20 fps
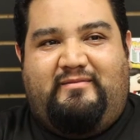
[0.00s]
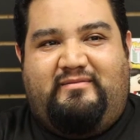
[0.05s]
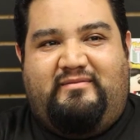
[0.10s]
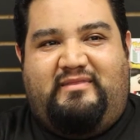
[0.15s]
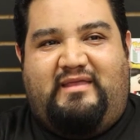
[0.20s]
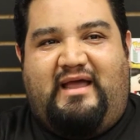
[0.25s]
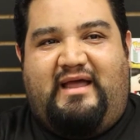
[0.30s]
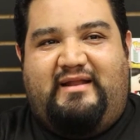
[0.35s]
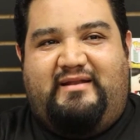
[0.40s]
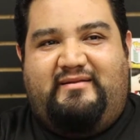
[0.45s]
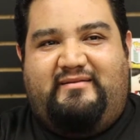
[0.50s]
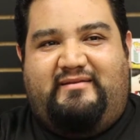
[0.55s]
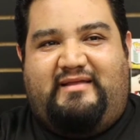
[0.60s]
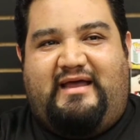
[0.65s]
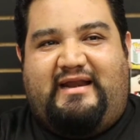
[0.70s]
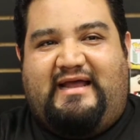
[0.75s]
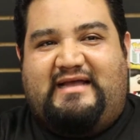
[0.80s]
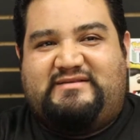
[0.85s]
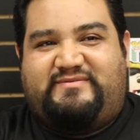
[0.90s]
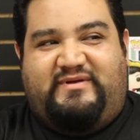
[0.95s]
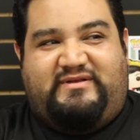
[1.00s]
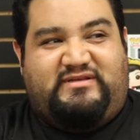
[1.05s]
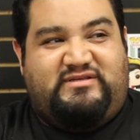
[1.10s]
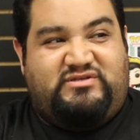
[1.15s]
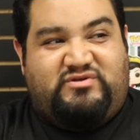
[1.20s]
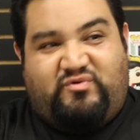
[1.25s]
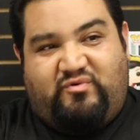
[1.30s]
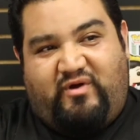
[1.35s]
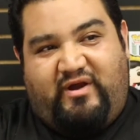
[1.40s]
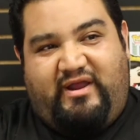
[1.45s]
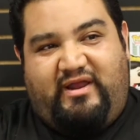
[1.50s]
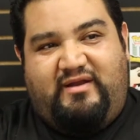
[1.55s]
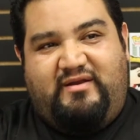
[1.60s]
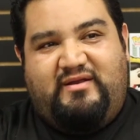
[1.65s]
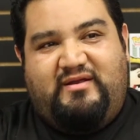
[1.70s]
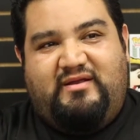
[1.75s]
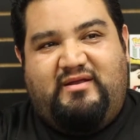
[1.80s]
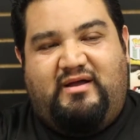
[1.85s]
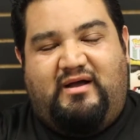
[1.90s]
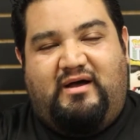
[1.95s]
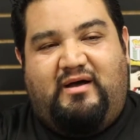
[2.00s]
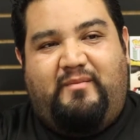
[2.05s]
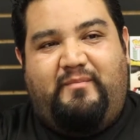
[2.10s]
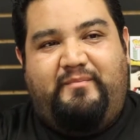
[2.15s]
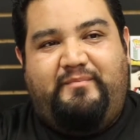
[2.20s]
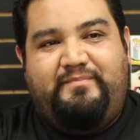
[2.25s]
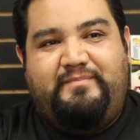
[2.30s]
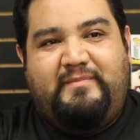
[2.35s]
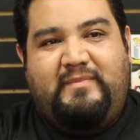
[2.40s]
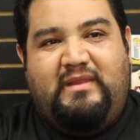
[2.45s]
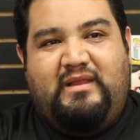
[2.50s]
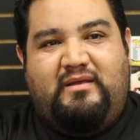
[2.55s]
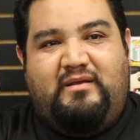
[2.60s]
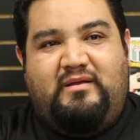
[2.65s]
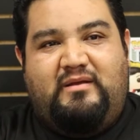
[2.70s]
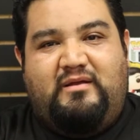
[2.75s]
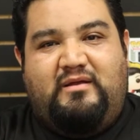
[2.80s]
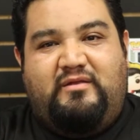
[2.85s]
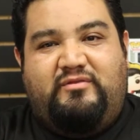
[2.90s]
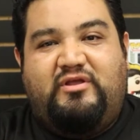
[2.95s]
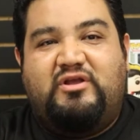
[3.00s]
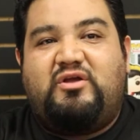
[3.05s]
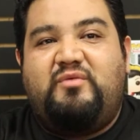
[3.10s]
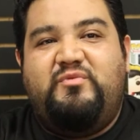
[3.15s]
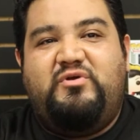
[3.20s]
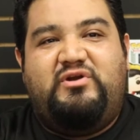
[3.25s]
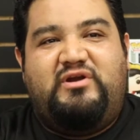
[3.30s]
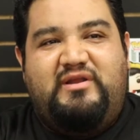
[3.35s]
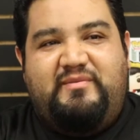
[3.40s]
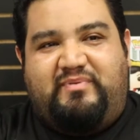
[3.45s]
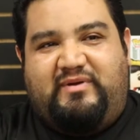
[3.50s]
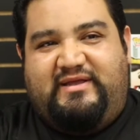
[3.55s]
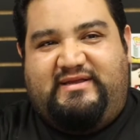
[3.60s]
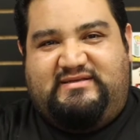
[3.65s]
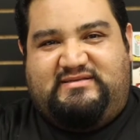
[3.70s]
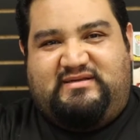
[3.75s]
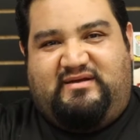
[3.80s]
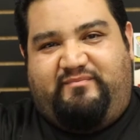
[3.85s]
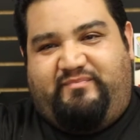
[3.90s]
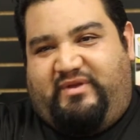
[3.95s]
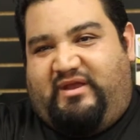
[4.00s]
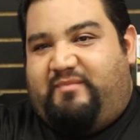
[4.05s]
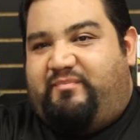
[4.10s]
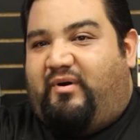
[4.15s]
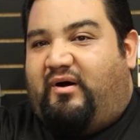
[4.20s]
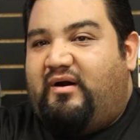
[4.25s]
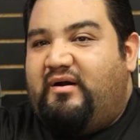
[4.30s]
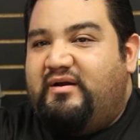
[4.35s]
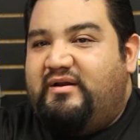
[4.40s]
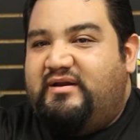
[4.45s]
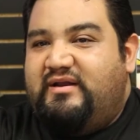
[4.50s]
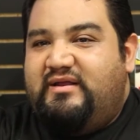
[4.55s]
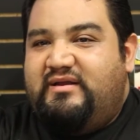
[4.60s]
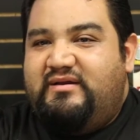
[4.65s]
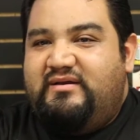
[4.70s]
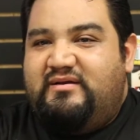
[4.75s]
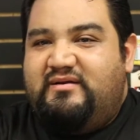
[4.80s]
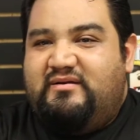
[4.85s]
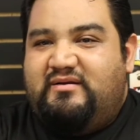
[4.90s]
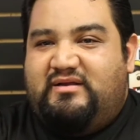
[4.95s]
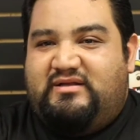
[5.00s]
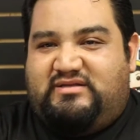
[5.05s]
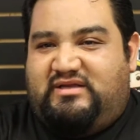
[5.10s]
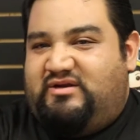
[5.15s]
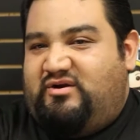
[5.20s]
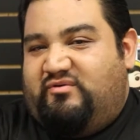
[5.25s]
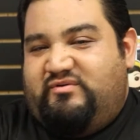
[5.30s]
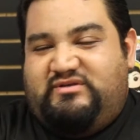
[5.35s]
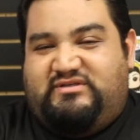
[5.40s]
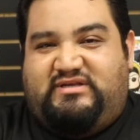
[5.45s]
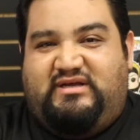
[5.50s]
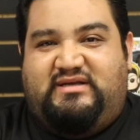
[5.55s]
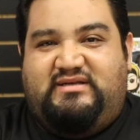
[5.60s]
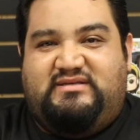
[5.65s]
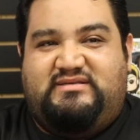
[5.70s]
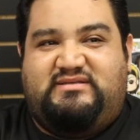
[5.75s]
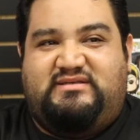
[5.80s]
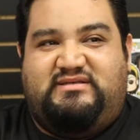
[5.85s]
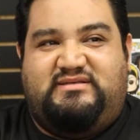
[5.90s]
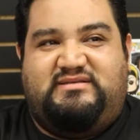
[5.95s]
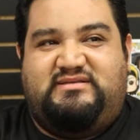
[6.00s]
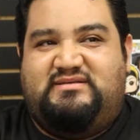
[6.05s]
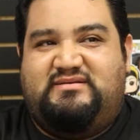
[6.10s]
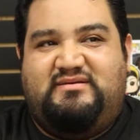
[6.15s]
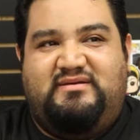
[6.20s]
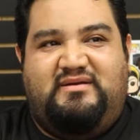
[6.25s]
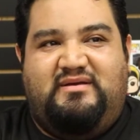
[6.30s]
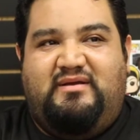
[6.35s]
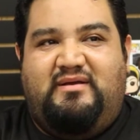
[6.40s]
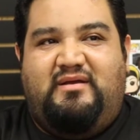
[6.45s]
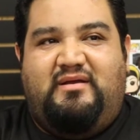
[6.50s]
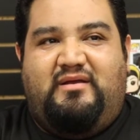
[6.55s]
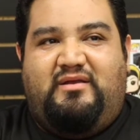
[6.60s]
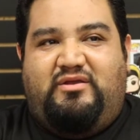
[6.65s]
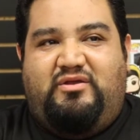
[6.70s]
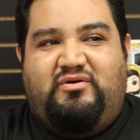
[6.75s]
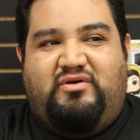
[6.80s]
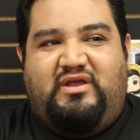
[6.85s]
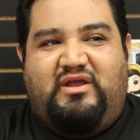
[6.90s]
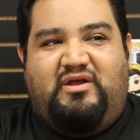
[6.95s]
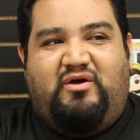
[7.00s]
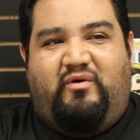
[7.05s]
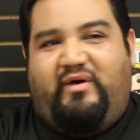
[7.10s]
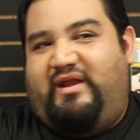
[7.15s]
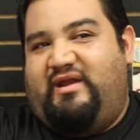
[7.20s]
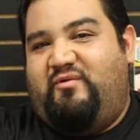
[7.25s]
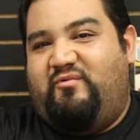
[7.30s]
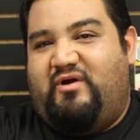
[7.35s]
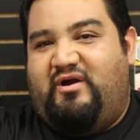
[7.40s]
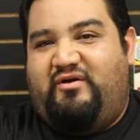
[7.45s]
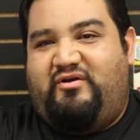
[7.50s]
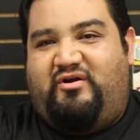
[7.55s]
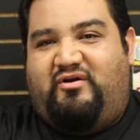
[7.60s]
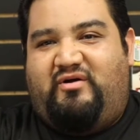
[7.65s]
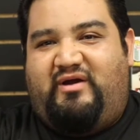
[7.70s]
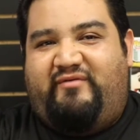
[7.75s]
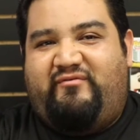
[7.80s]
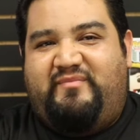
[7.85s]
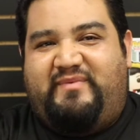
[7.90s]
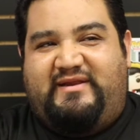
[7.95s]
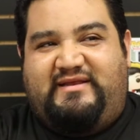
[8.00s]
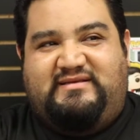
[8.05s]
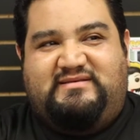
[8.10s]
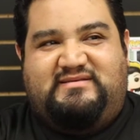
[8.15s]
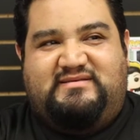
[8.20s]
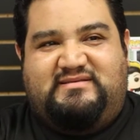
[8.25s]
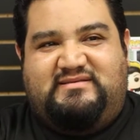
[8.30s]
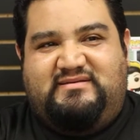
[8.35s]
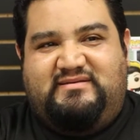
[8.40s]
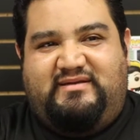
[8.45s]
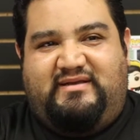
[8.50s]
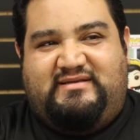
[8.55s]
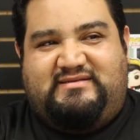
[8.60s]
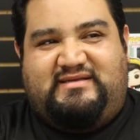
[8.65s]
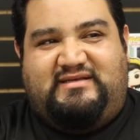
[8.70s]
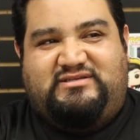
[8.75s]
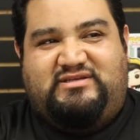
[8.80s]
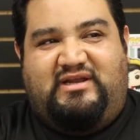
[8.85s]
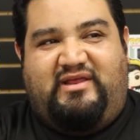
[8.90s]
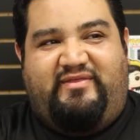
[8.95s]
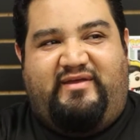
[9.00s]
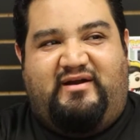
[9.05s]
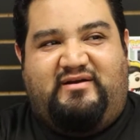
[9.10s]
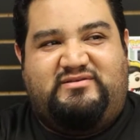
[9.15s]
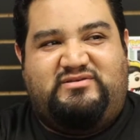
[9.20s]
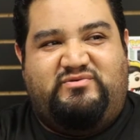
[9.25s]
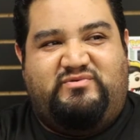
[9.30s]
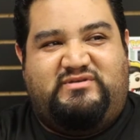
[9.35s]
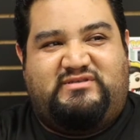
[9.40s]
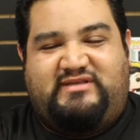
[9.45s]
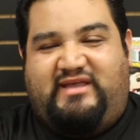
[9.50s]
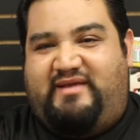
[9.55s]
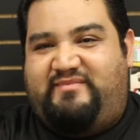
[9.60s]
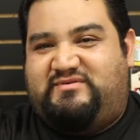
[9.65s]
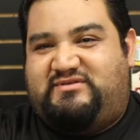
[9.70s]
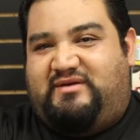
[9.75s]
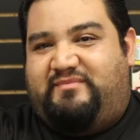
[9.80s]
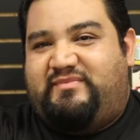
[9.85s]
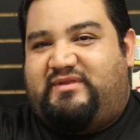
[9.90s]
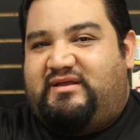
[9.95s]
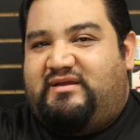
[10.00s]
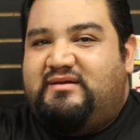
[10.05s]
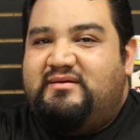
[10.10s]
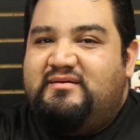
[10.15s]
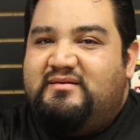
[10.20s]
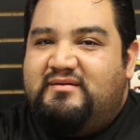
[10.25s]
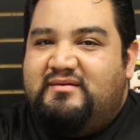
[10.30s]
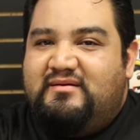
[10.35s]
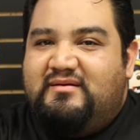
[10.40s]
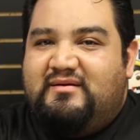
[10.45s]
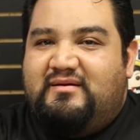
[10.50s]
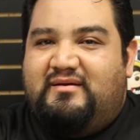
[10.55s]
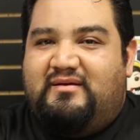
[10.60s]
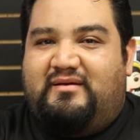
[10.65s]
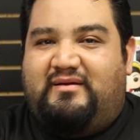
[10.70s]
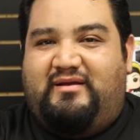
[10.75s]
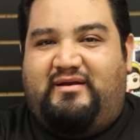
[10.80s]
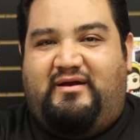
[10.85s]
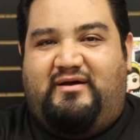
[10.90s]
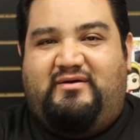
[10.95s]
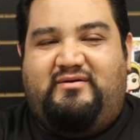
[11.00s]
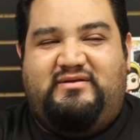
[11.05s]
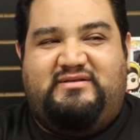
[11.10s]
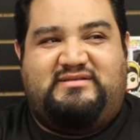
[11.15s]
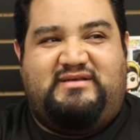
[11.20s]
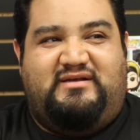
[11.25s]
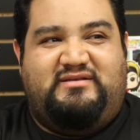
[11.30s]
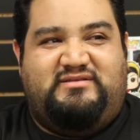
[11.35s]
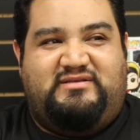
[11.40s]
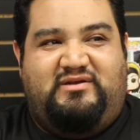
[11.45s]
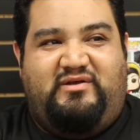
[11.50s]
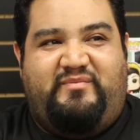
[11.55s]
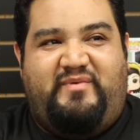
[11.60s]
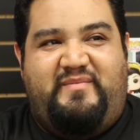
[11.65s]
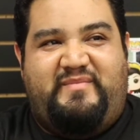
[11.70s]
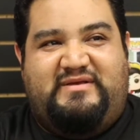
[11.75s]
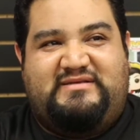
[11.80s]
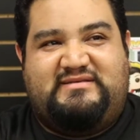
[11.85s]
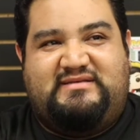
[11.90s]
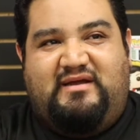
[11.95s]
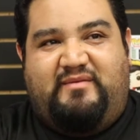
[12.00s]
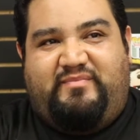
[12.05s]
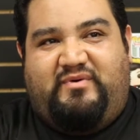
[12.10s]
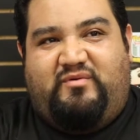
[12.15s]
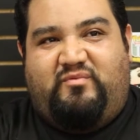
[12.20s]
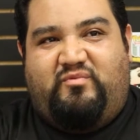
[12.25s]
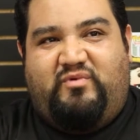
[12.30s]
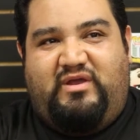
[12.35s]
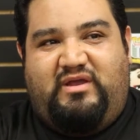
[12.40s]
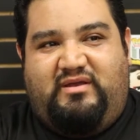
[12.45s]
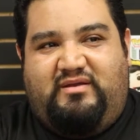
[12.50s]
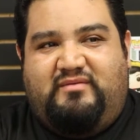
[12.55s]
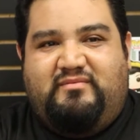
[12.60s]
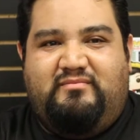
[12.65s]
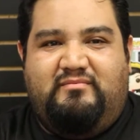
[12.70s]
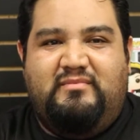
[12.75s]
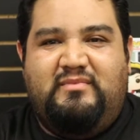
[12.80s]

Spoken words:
that aspect is great. The community plays a big part in it. It always does, because you can go anywhere. You know, everybody's essentially there to escape something. You know, it sounds a little bit messed up, but we